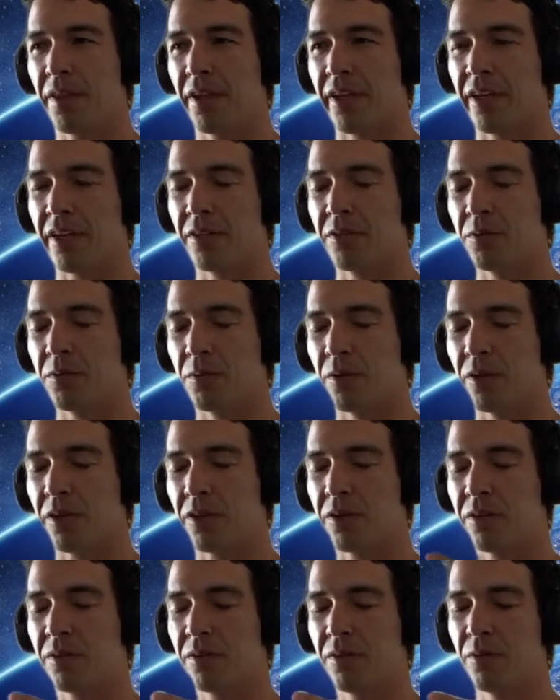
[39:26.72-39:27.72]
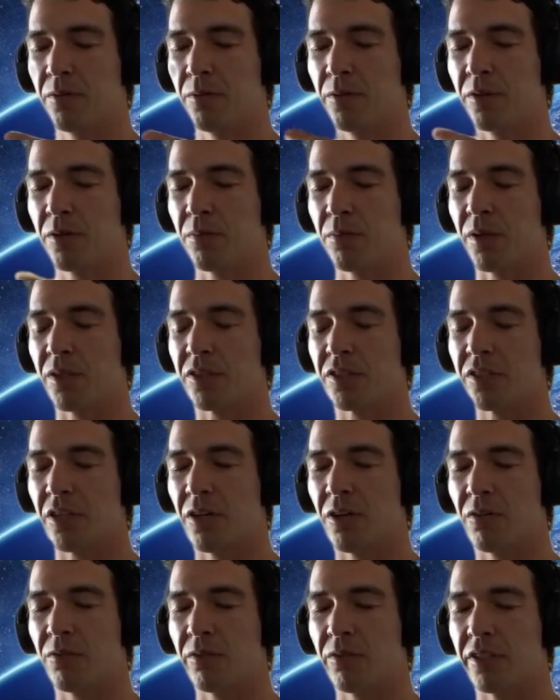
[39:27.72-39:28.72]
I had to work with
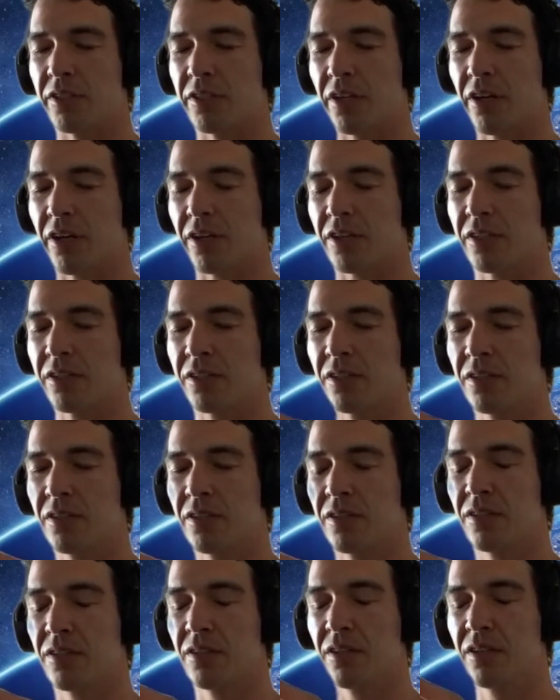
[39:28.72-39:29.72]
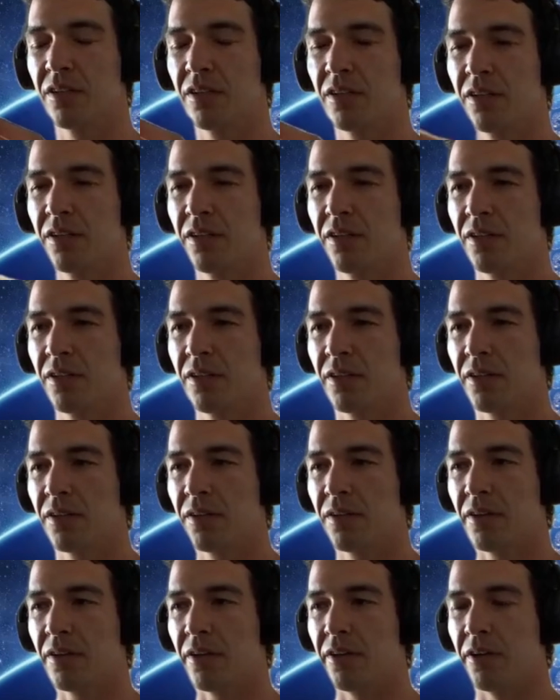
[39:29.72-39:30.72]
myself and talk,
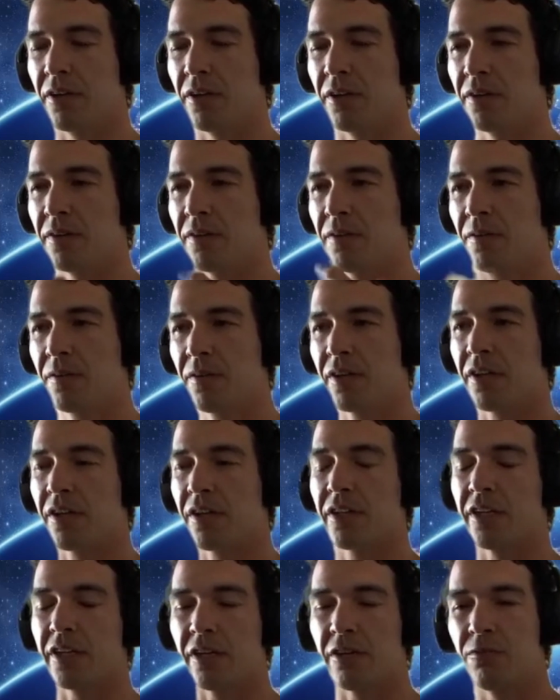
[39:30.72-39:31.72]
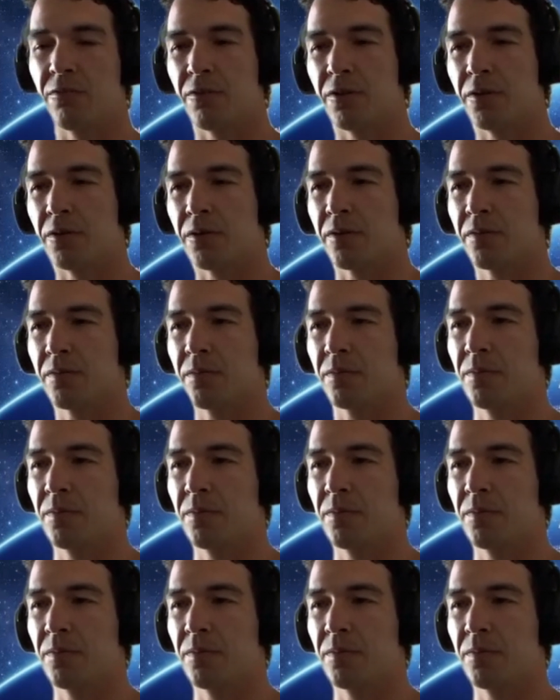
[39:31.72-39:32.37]
uh, kind of like invoke